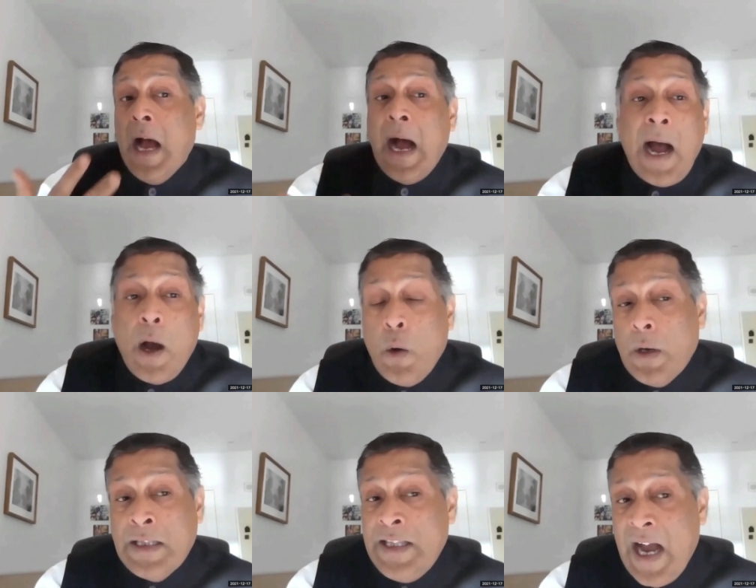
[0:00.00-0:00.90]

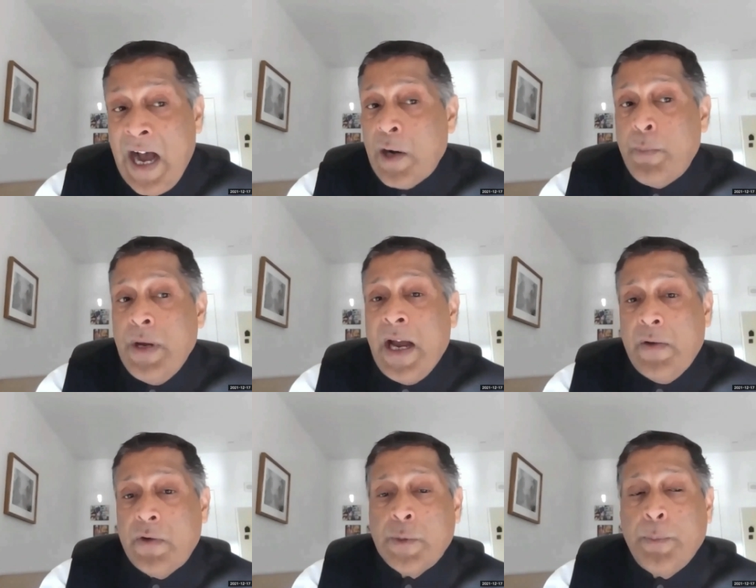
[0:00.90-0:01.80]
how the
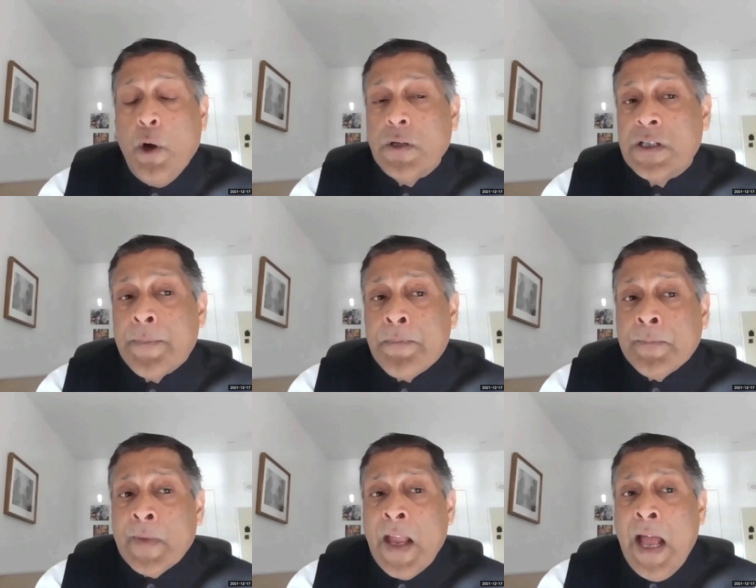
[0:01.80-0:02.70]
RBI responds.
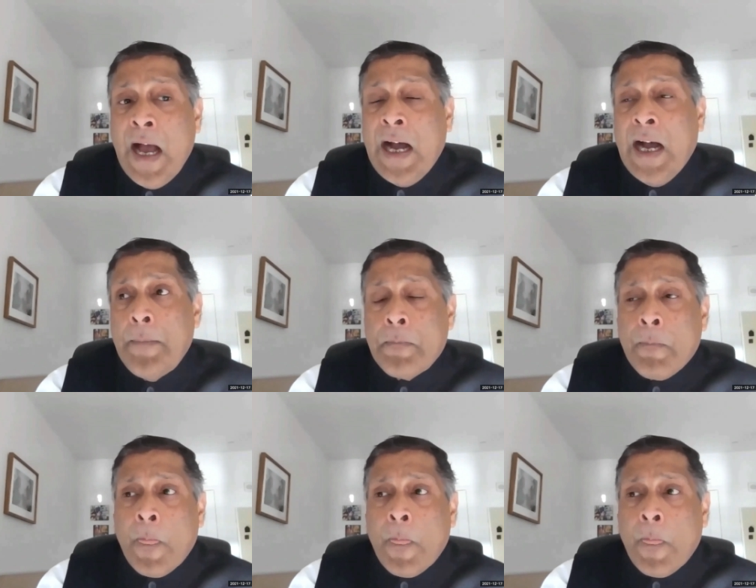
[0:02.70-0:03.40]
And